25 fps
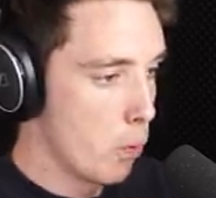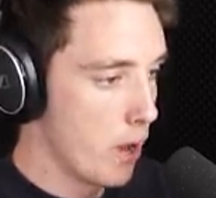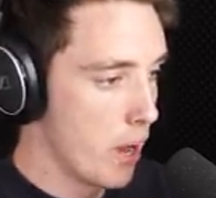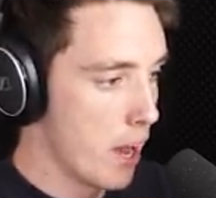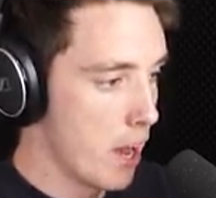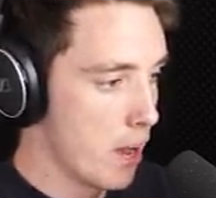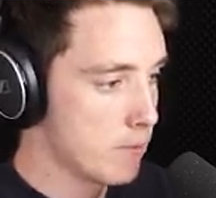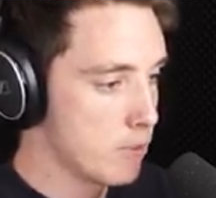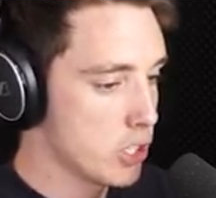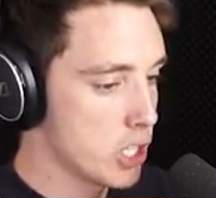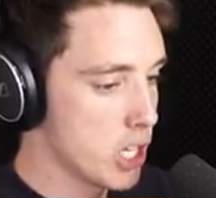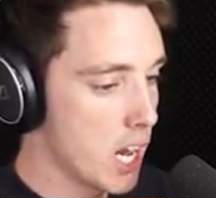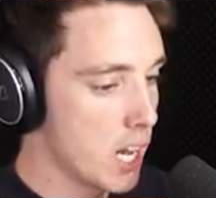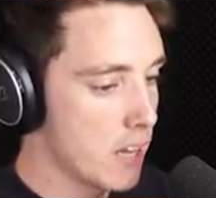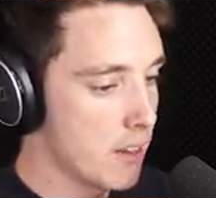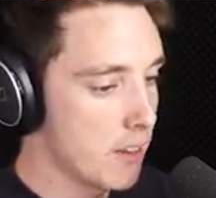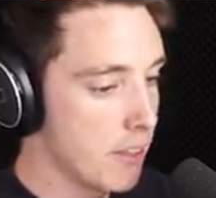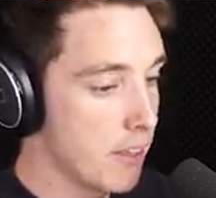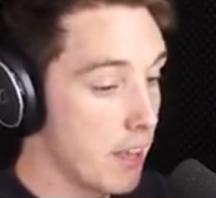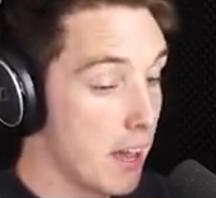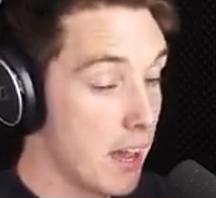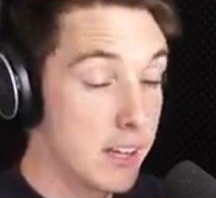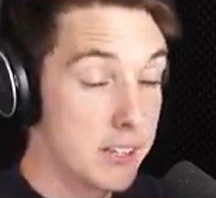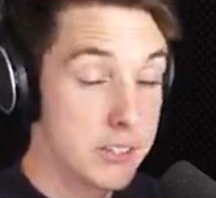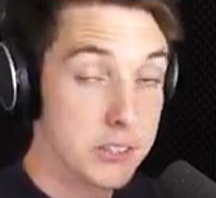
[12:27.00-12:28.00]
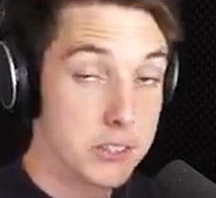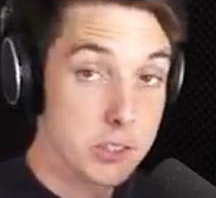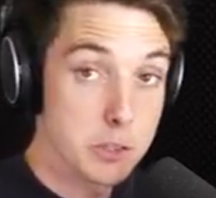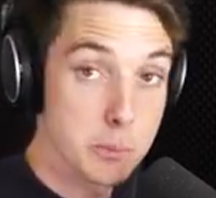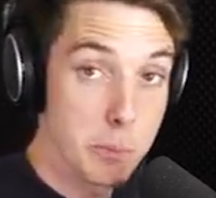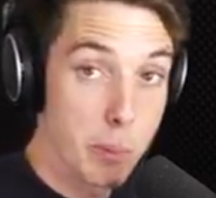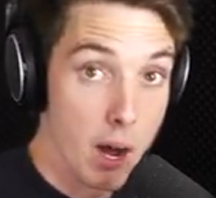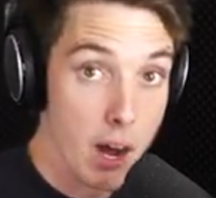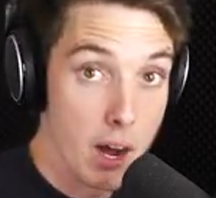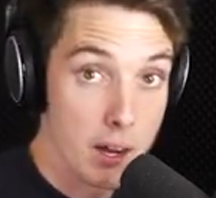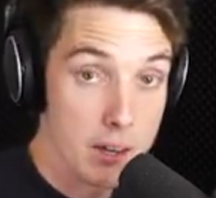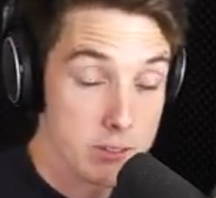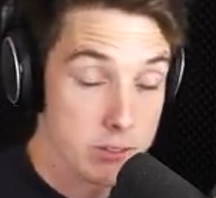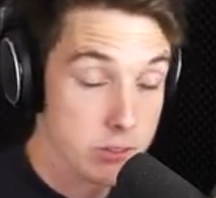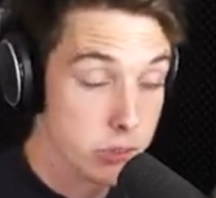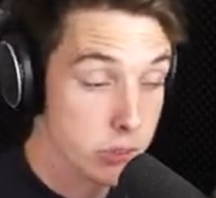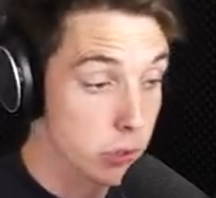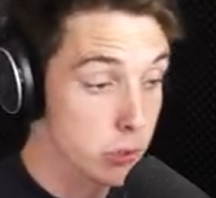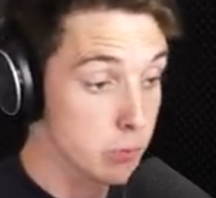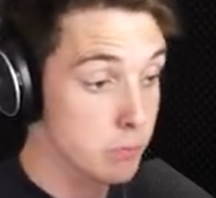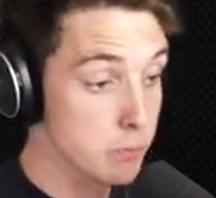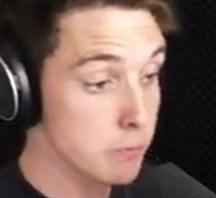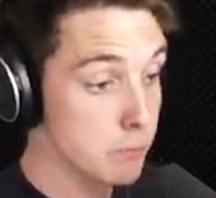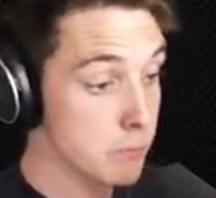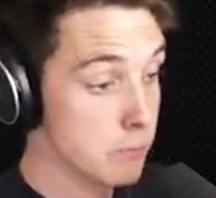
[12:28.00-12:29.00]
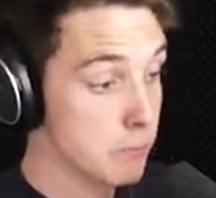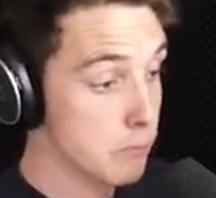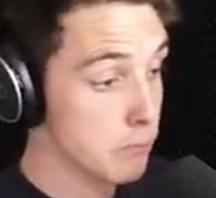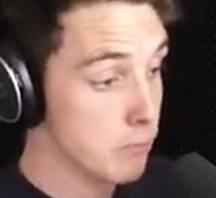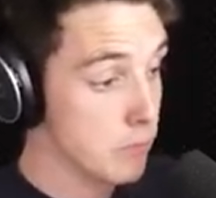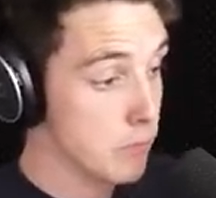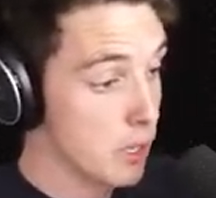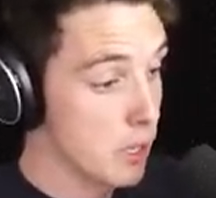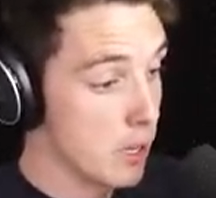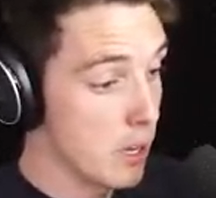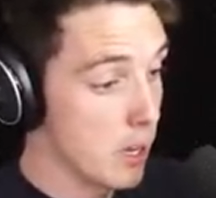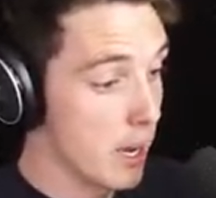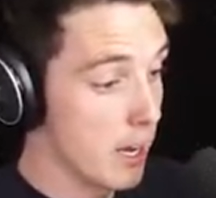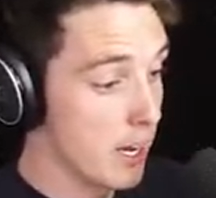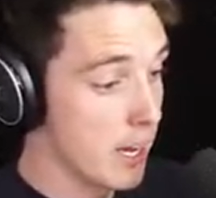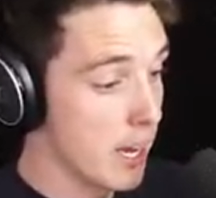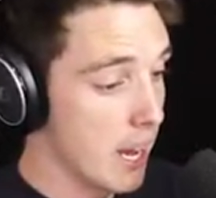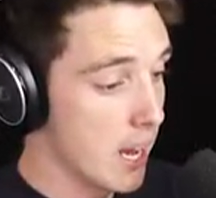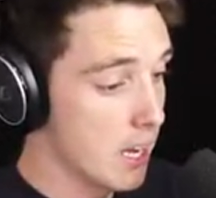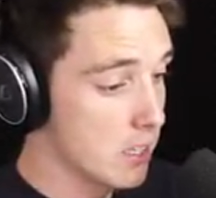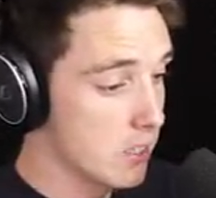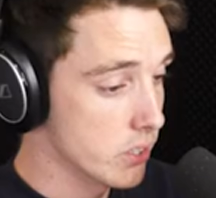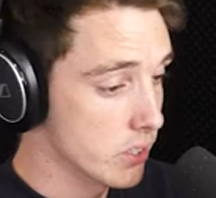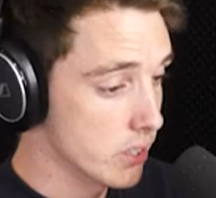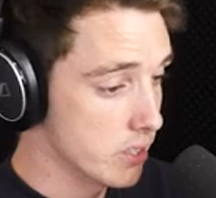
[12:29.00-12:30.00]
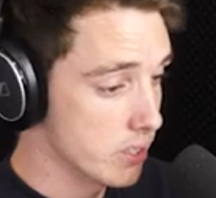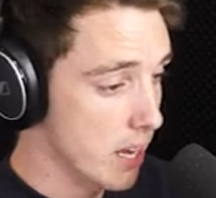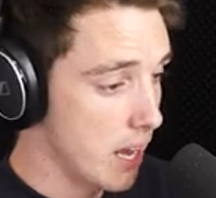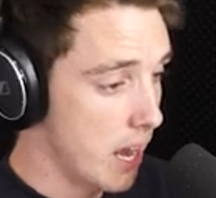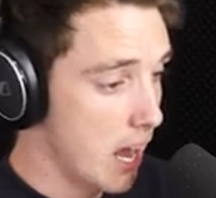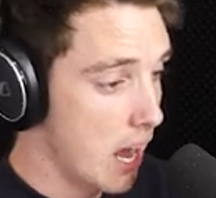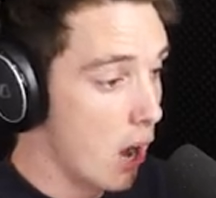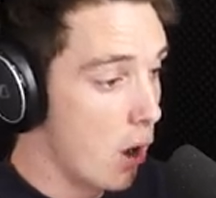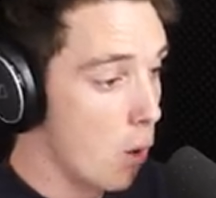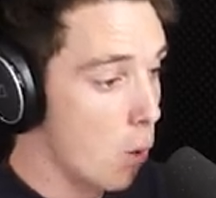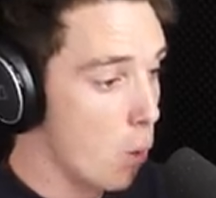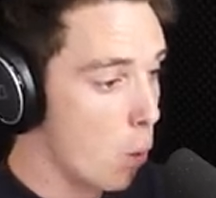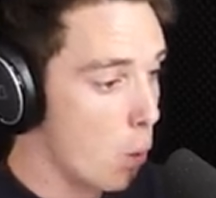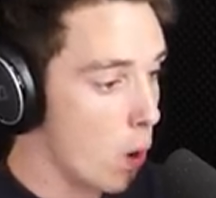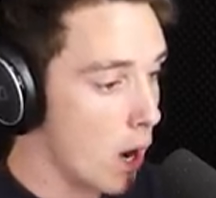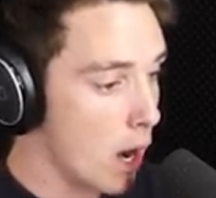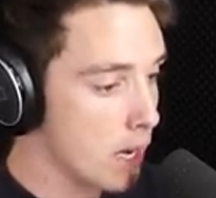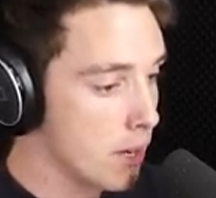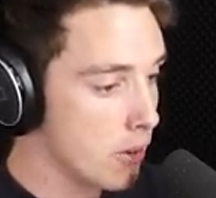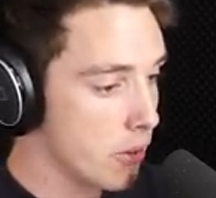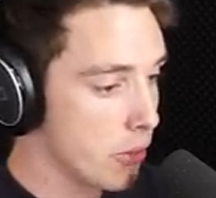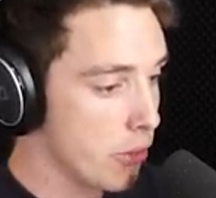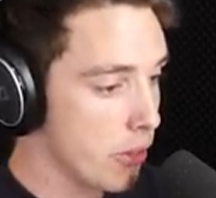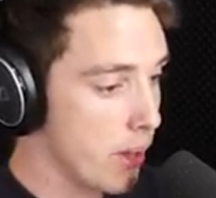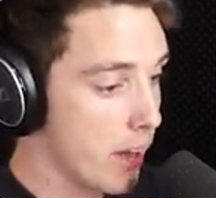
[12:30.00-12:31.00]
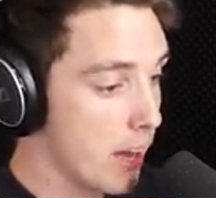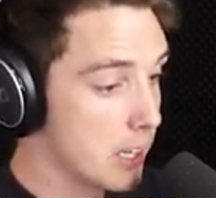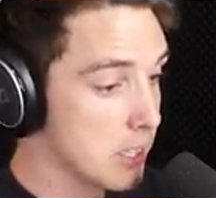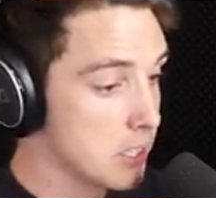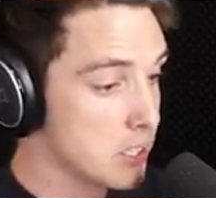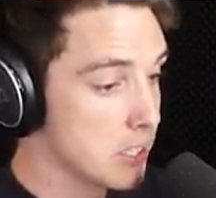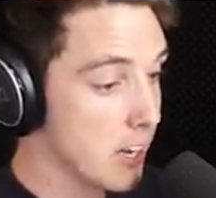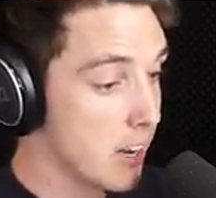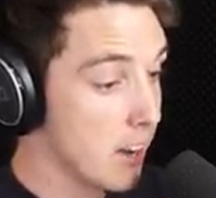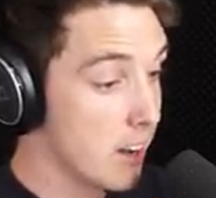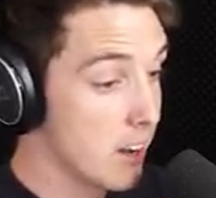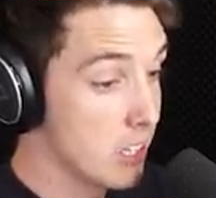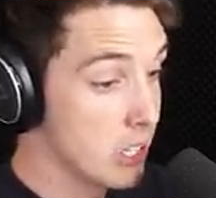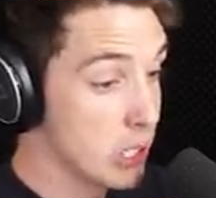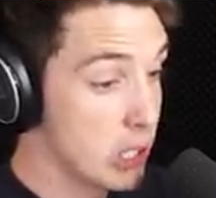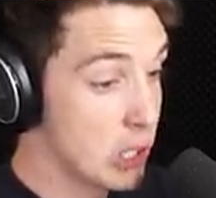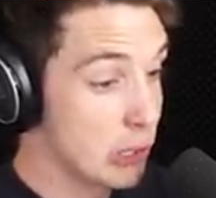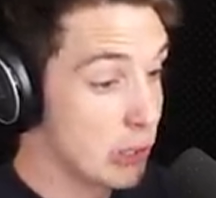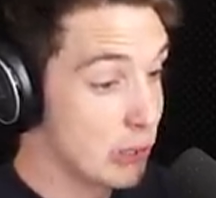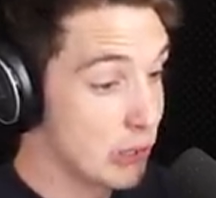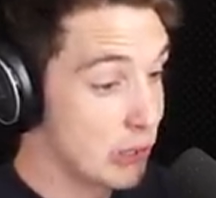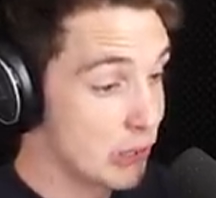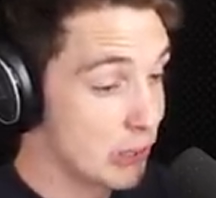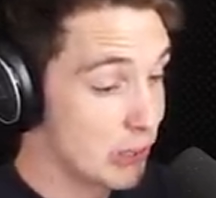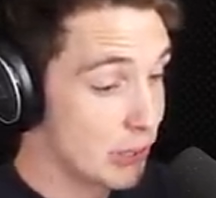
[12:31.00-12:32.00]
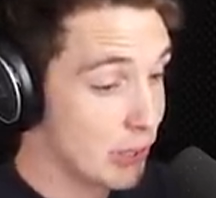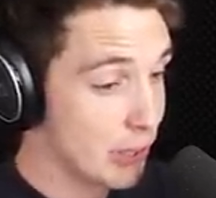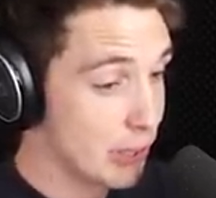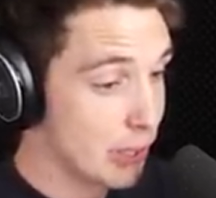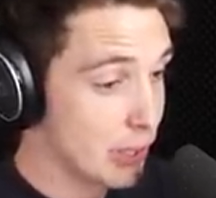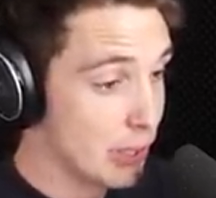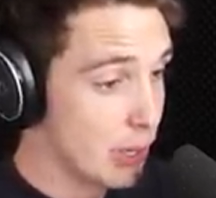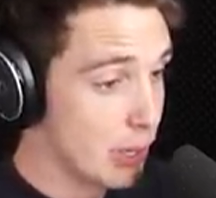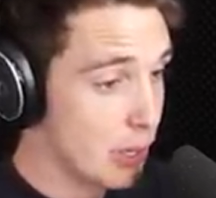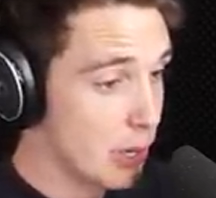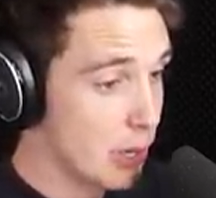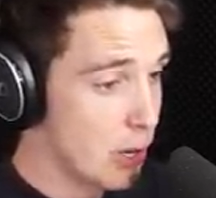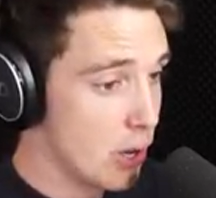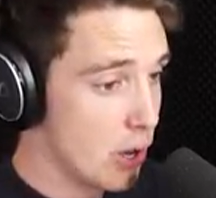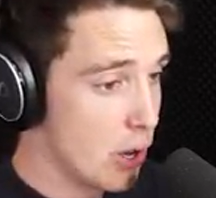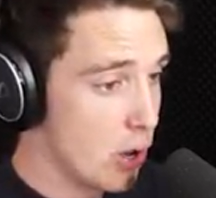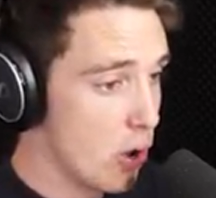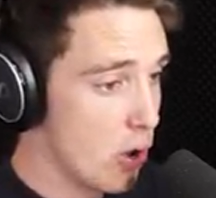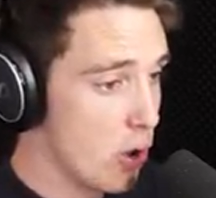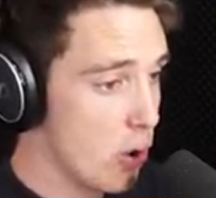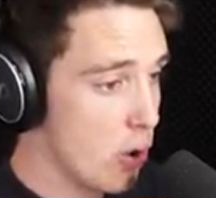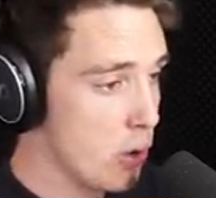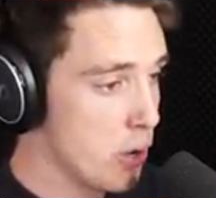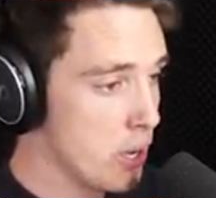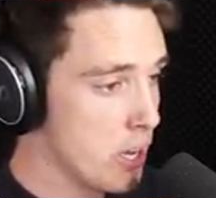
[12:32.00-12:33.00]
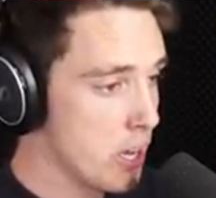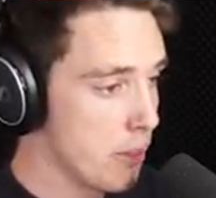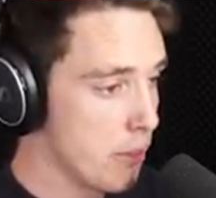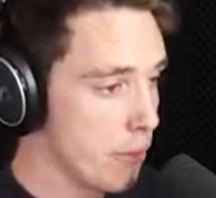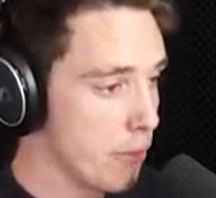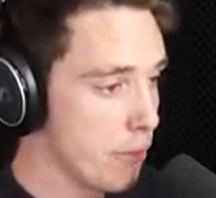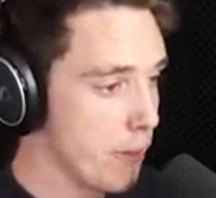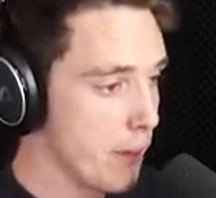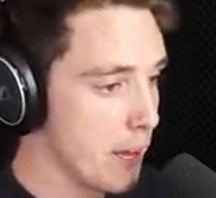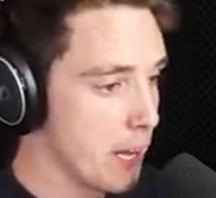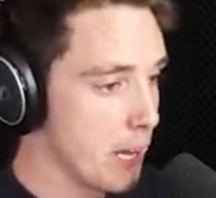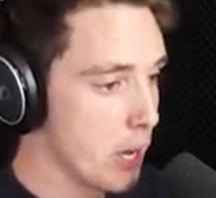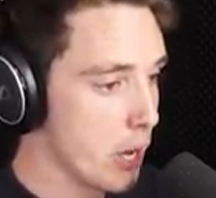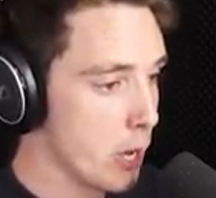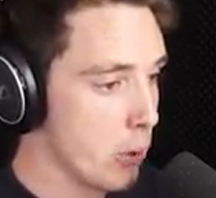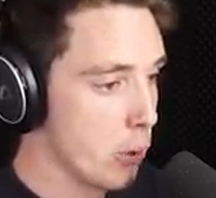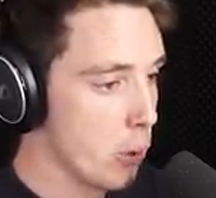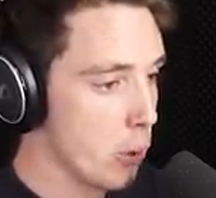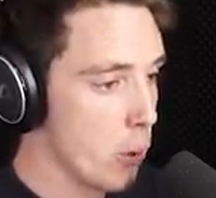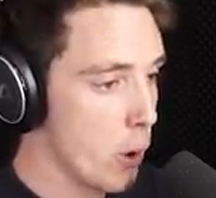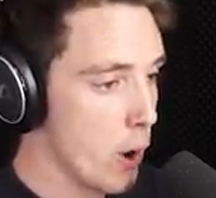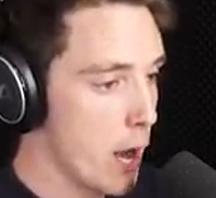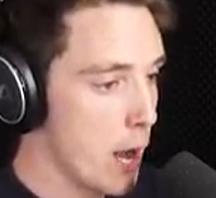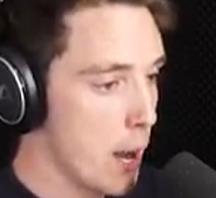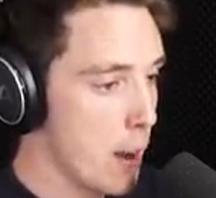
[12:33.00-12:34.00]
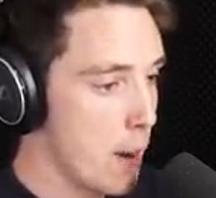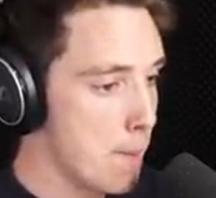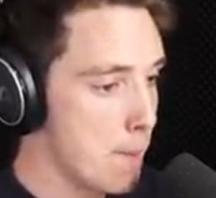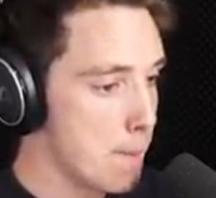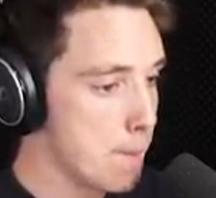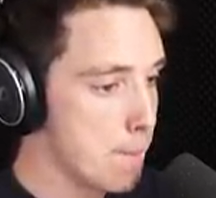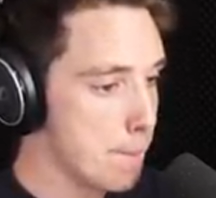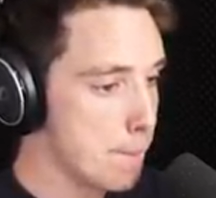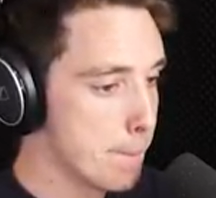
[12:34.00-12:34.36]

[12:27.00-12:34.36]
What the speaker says: We have 10,000 Spartans against our 1,000 archers. Who do you think will win?